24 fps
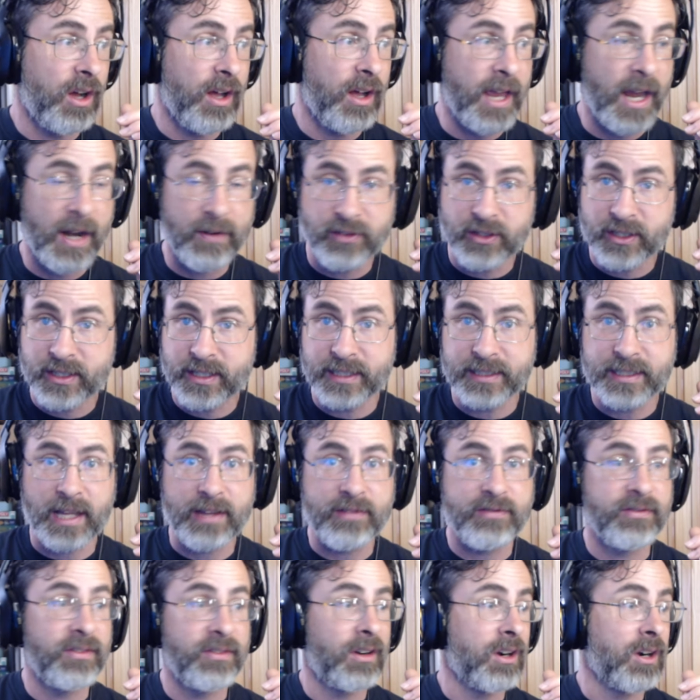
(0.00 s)
everything they
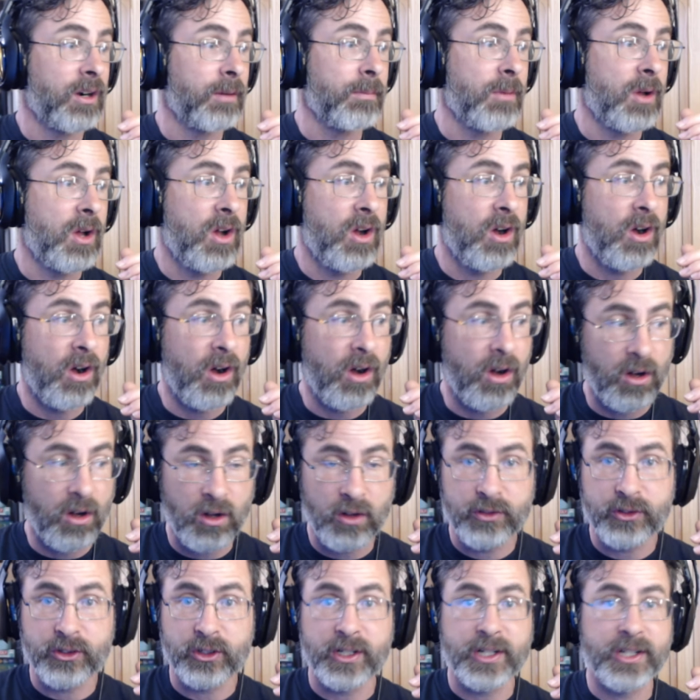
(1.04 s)
farm,
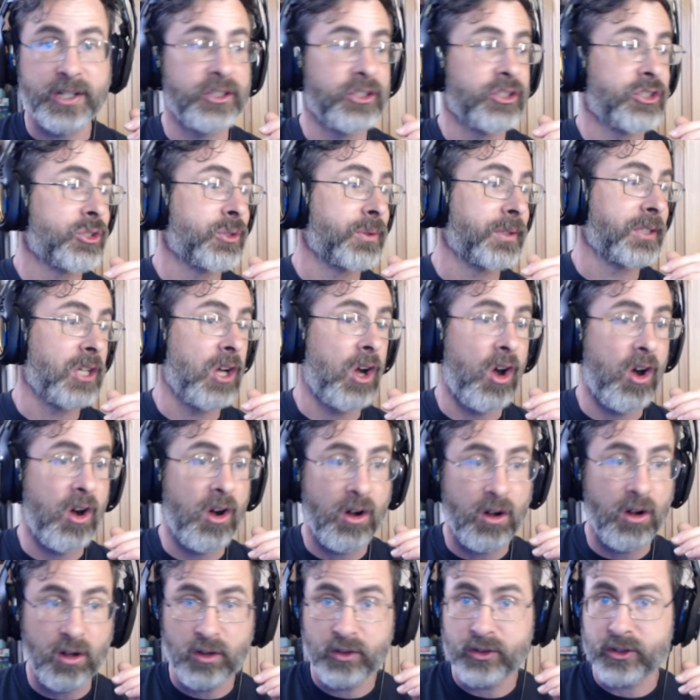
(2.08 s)
all their industry,
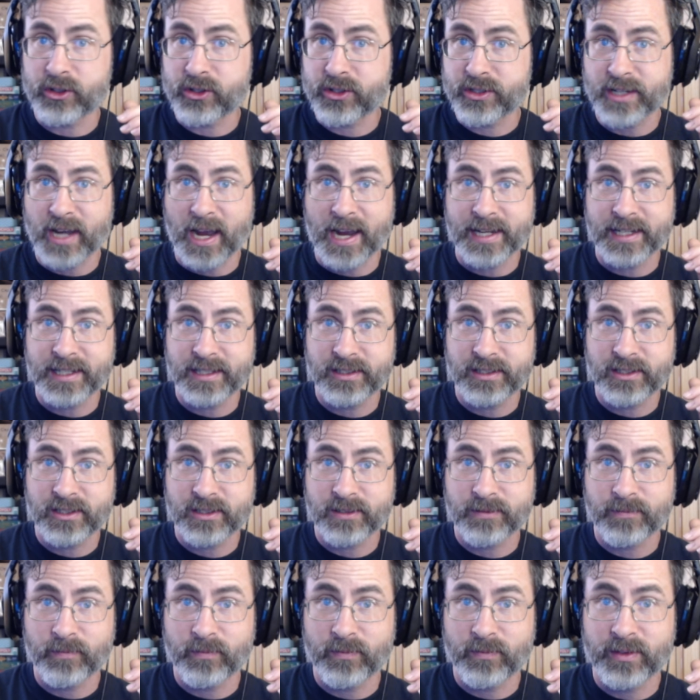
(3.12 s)
all their
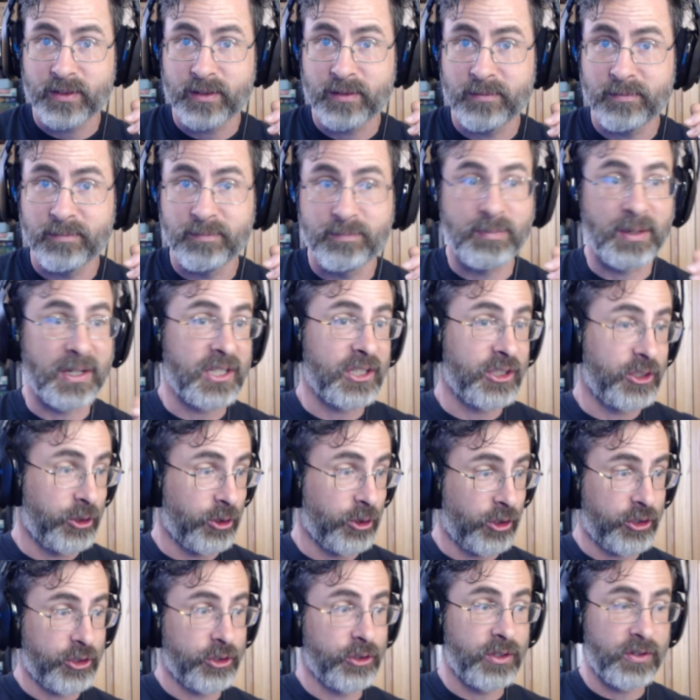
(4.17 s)
science, but
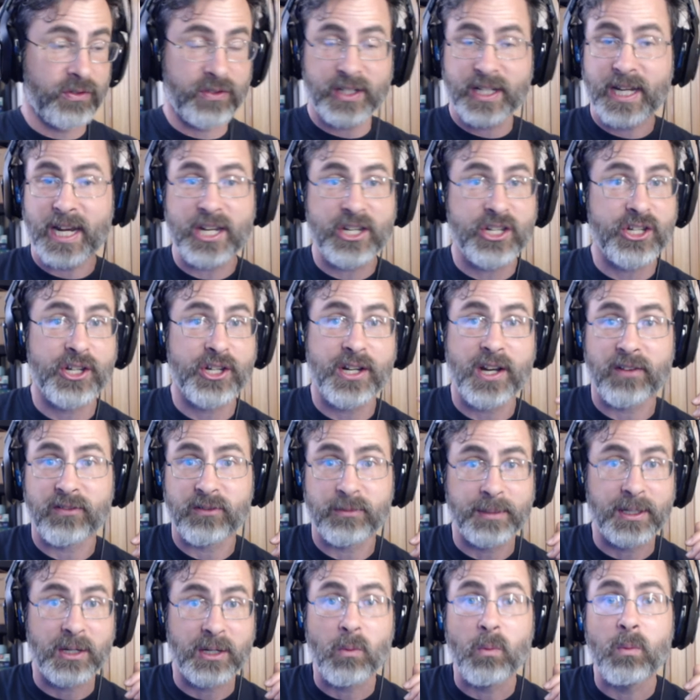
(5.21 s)
your unification
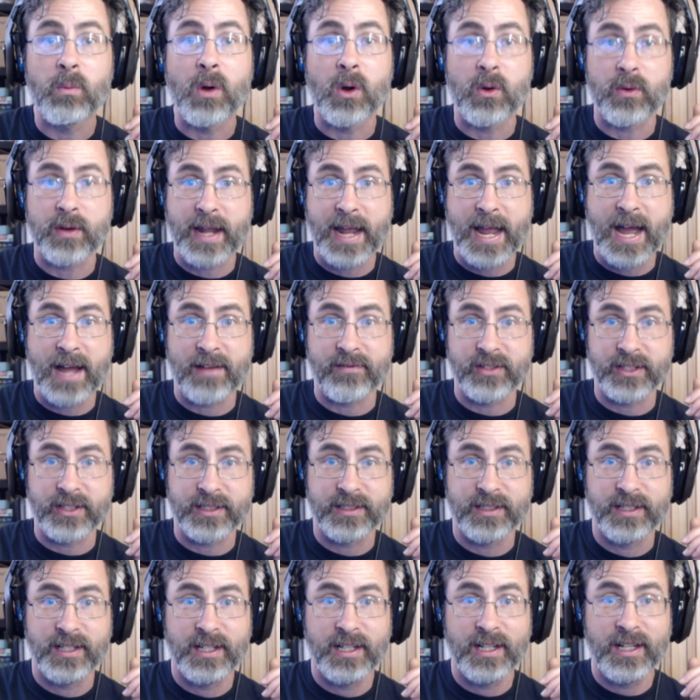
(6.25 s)
government won't have it.
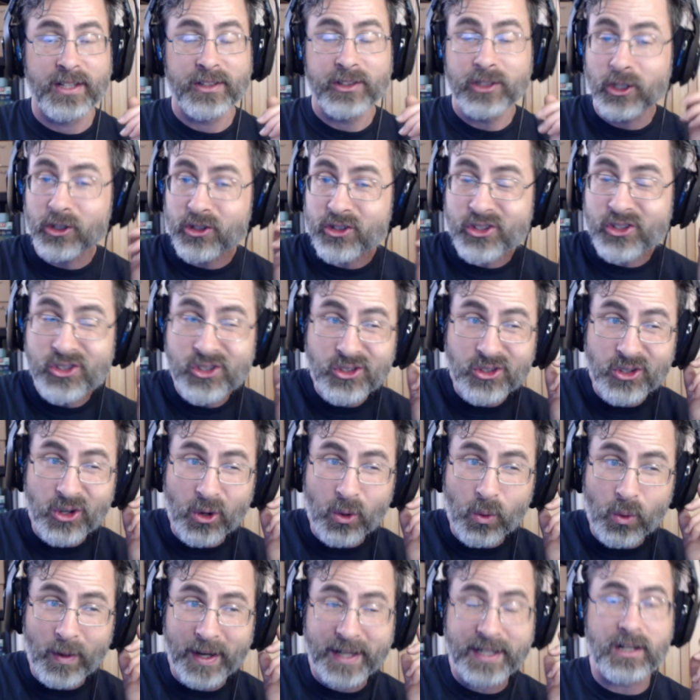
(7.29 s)
There's
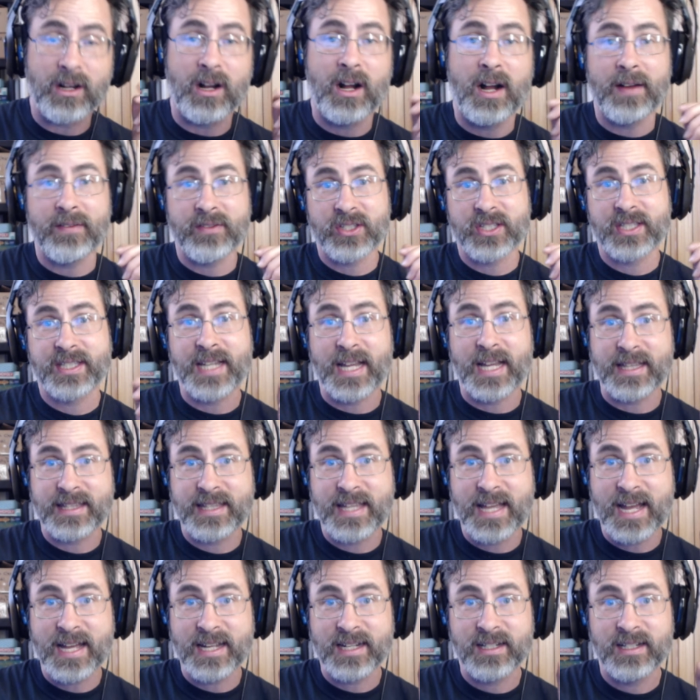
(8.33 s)
no way to offset
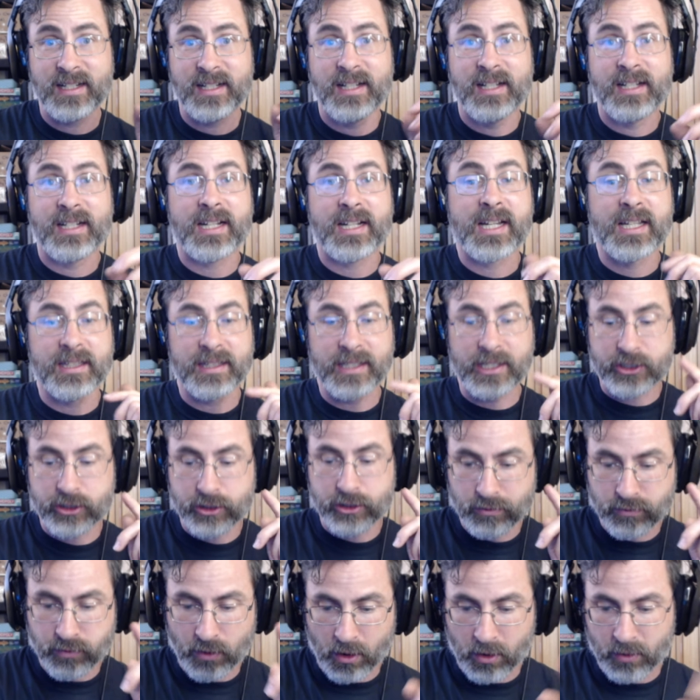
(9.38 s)
that unless
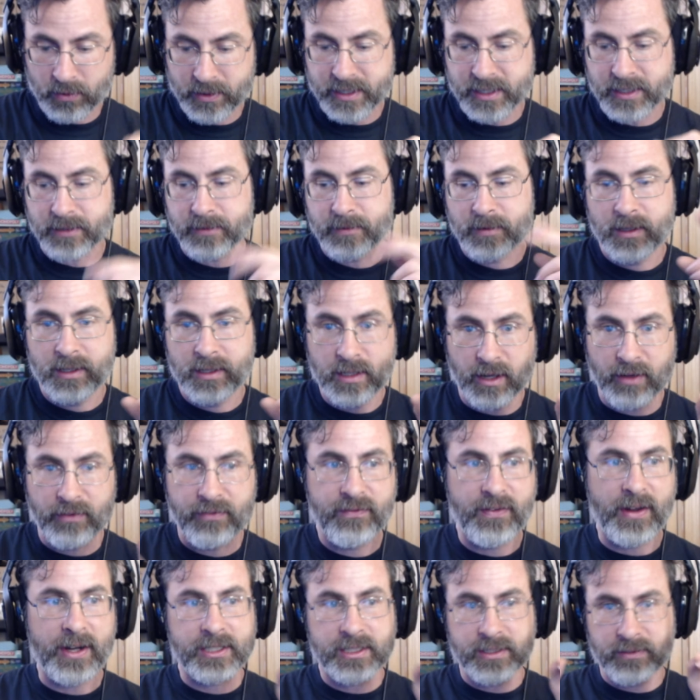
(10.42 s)
you've already
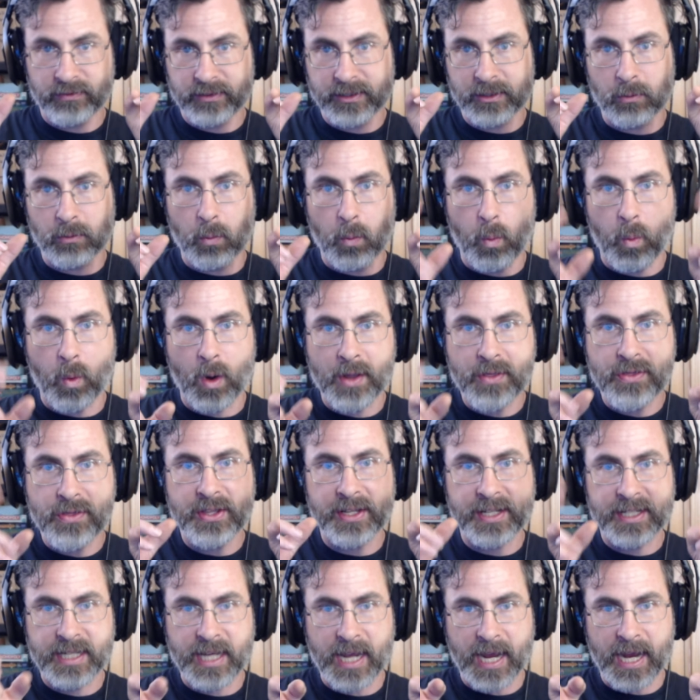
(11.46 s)
effectively won the
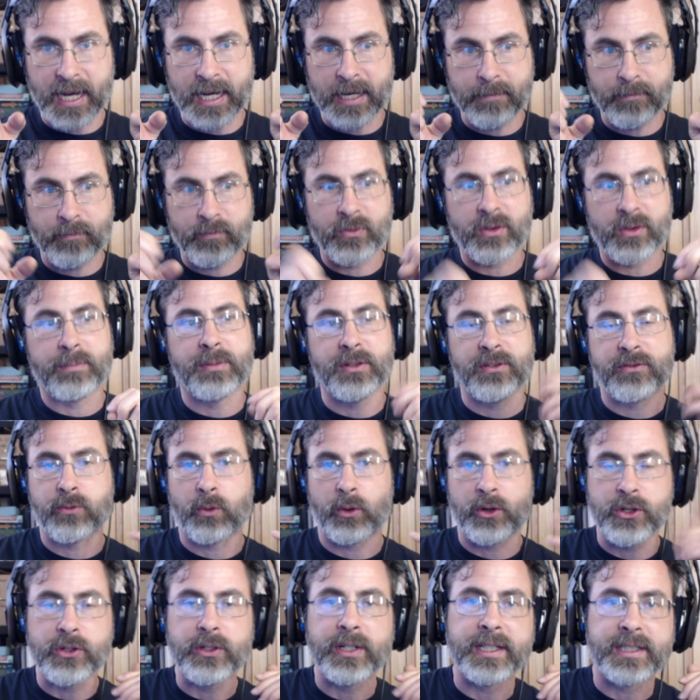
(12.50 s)
game
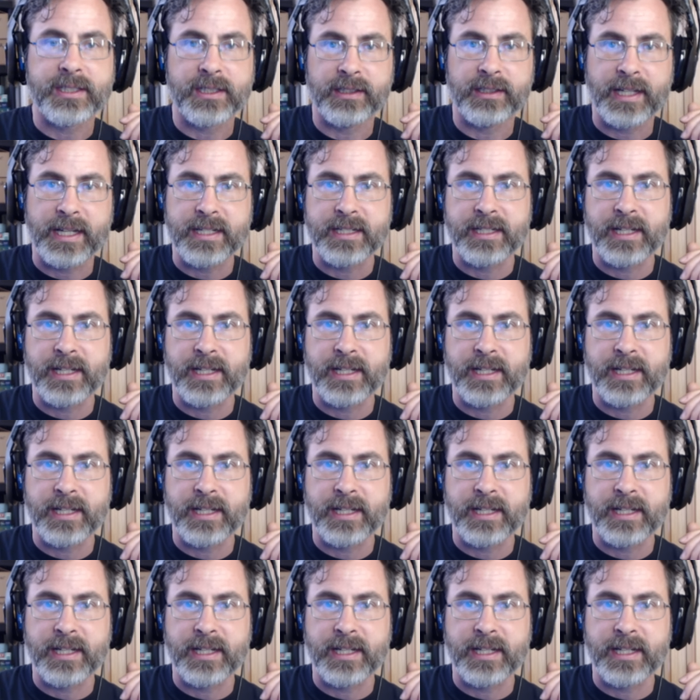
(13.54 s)
before you get to late